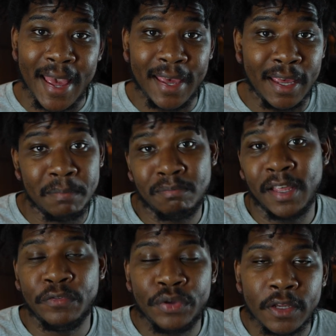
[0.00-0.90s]
And
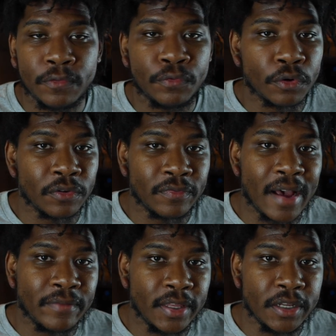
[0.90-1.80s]
if you get 4 or
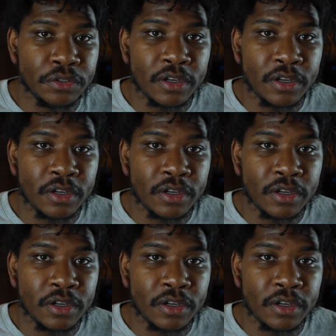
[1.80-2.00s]
5 of these,